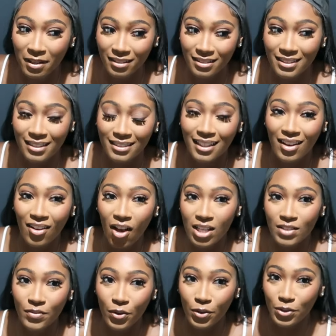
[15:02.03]
done since the
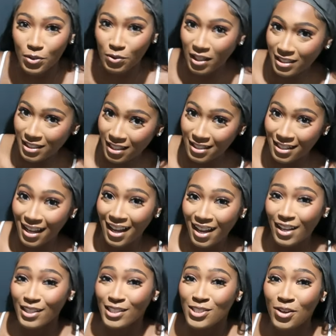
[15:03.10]
last photo shoot I did.
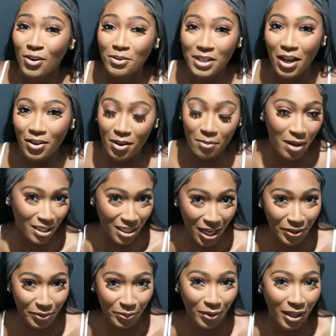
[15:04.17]
Scroll down on my
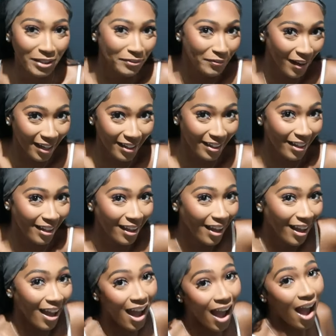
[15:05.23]
channel and find it.
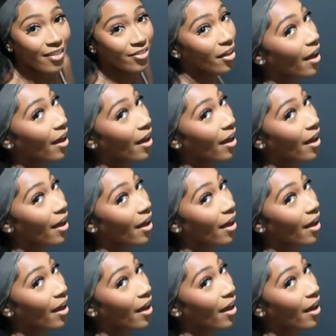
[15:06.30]
And